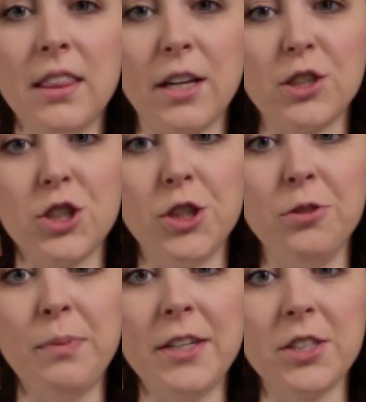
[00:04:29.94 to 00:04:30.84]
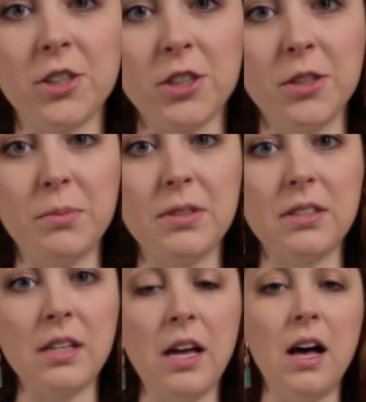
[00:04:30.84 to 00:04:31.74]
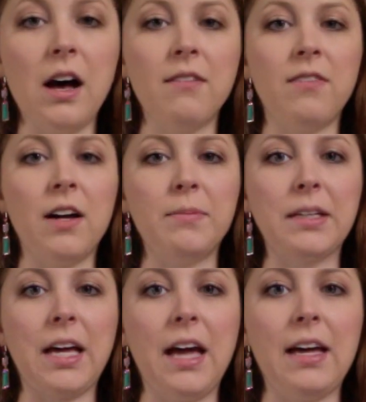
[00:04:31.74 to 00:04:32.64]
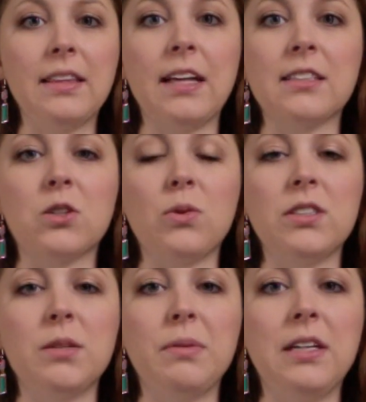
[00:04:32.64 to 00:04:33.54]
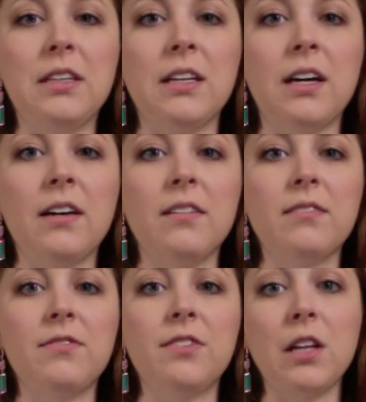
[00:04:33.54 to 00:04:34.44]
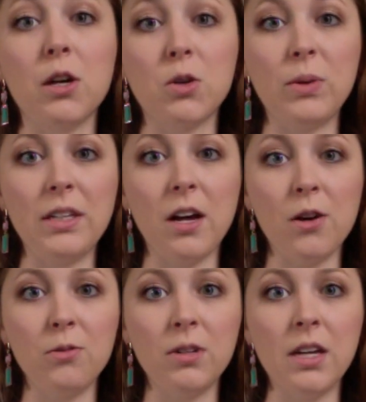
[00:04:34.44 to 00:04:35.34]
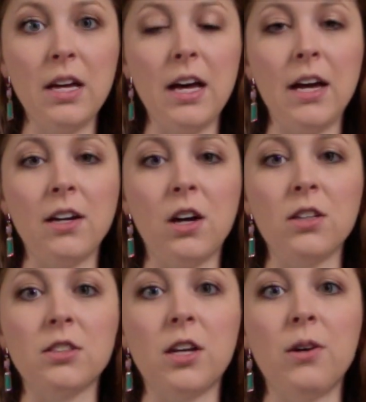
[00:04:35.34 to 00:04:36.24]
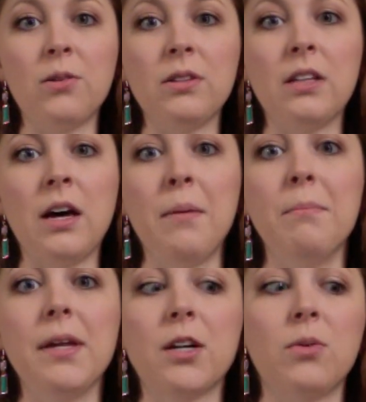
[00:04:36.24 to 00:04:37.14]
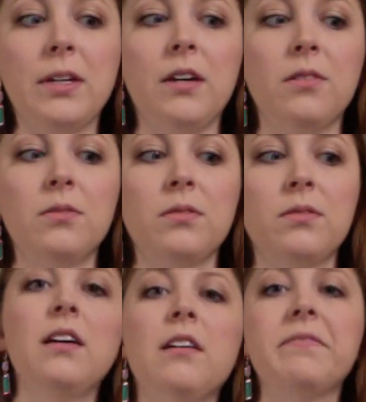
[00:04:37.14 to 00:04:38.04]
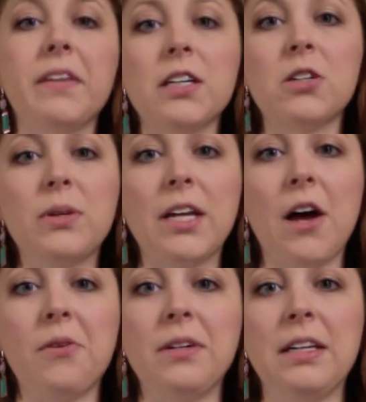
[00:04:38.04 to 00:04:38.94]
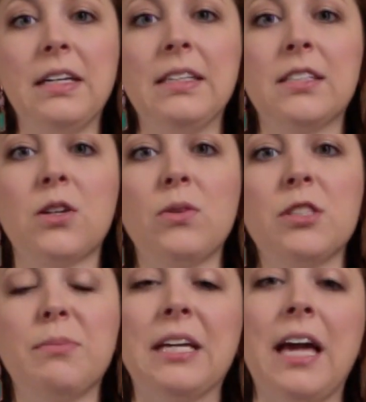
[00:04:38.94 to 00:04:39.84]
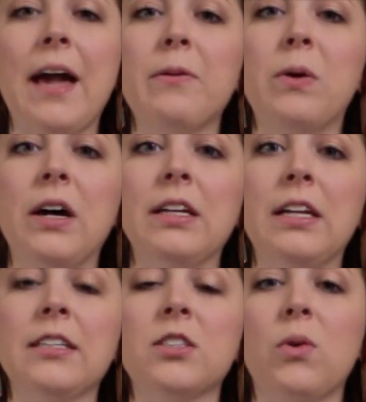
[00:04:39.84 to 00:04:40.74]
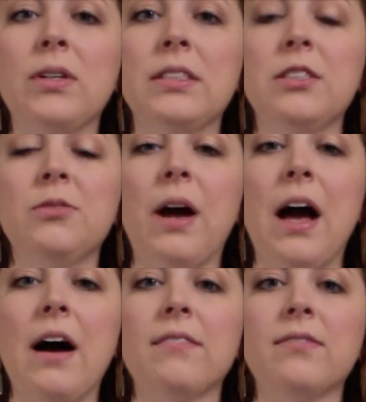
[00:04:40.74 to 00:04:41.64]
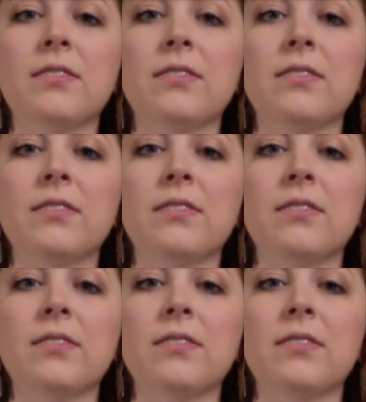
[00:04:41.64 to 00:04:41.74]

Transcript: There's two major groups of vitamin K, and that's going to be the phylloquinone and also the menaquinone. Phylloquinone is going to be K1 and it's going to have